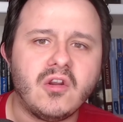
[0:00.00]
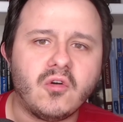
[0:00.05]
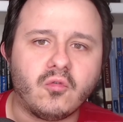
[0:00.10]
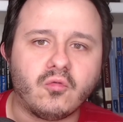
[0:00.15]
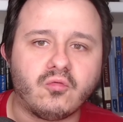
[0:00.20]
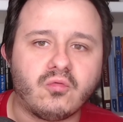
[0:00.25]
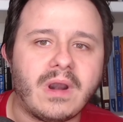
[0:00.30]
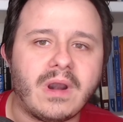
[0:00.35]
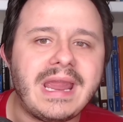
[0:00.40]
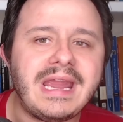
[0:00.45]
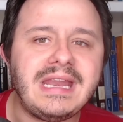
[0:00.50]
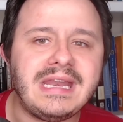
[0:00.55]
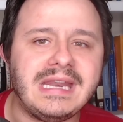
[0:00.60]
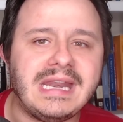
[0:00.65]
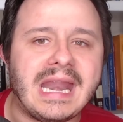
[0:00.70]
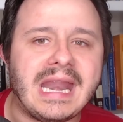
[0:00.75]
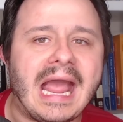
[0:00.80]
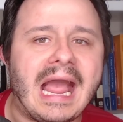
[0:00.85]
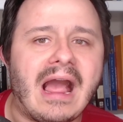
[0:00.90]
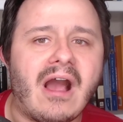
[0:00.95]
Right
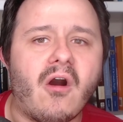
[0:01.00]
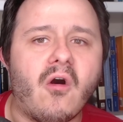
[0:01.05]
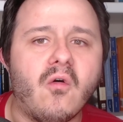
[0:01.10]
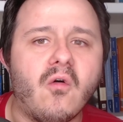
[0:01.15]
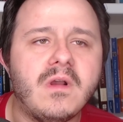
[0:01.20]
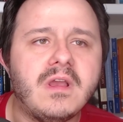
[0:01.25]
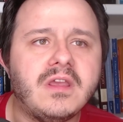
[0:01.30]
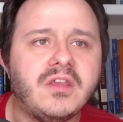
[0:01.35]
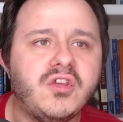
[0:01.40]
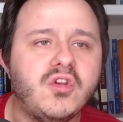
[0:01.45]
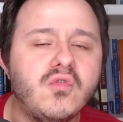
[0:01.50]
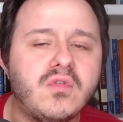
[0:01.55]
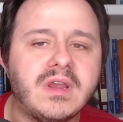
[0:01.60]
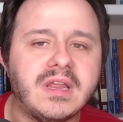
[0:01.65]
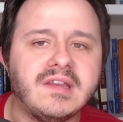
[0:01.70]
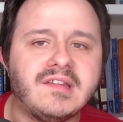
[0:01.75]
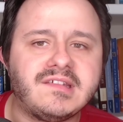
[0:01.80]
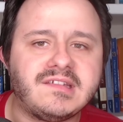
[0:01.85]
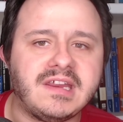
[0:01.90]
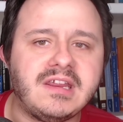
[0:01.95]
now, you
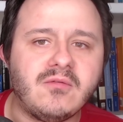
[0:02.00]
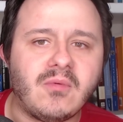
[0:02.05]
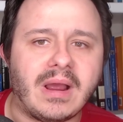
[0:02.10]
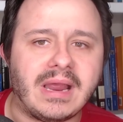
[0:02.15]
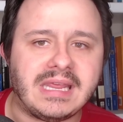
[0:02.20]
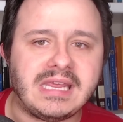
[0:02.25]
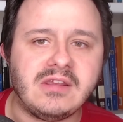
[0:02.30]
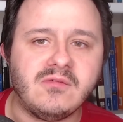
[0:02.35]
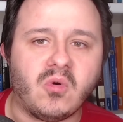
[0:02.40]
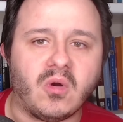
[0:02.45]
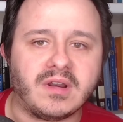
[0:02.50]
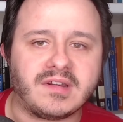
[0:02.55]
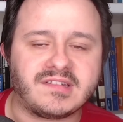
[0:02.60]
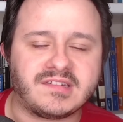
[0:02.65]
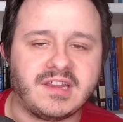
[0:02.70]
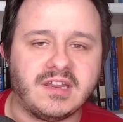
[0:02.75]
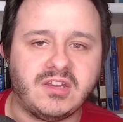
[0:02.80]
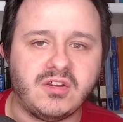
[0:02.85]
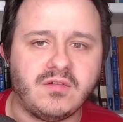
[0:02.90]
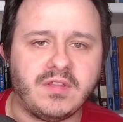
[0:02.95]
can see why he wants
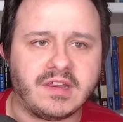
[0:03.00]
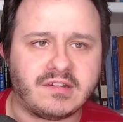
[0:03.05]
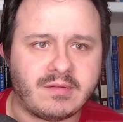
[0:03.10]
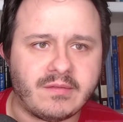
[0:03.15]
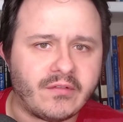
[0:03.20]
to do this.